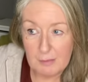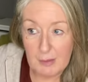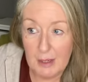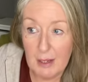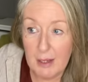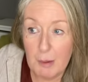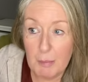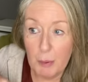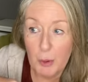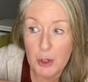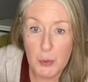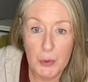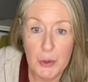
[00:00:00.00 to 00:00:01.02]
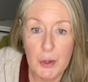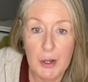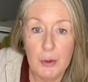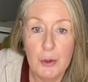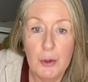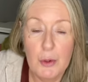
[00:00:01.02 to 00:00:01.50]
Like a board where you get
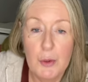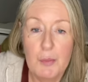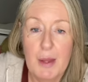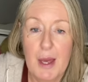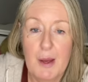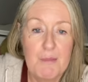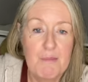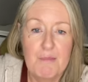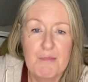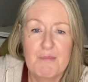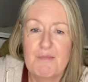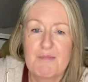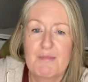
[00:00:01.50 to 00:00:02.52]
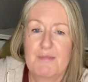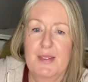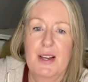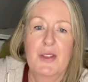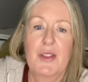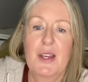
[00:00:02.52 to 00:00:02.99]
all, um,
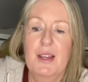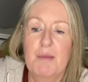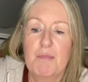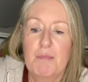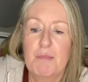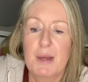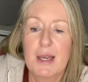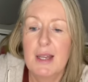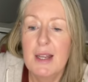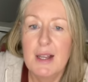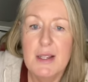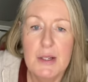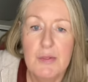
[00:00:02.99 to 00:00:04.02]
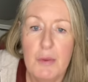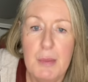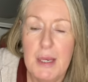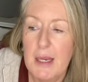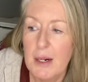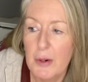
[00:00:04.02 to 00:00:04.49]
I think, beginnings of a
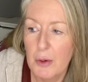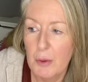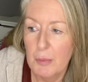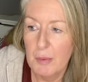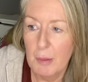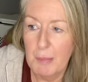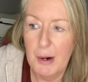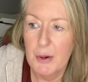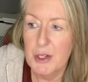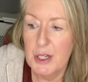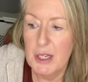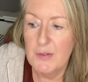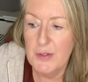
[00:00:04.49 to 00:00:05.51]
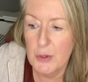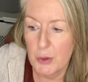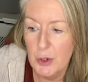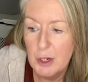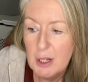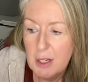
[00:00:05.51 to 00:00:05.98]
meal or aperitifs
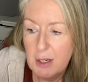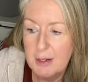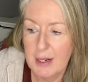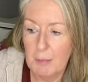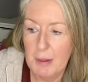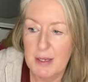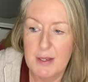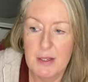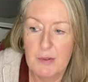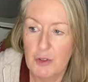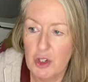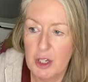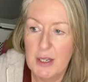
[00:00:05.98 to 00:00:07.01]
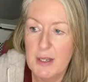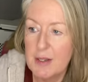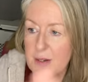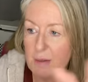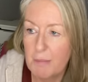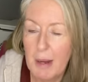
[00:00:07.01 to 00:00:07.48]
or little pieces of cheese
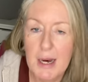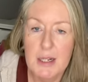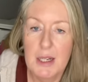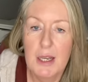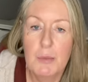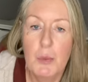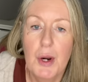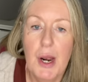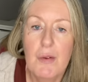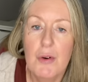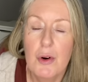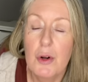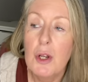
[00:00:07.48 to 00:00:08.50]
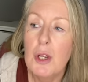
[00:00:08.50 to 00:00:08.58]
and pate and whatever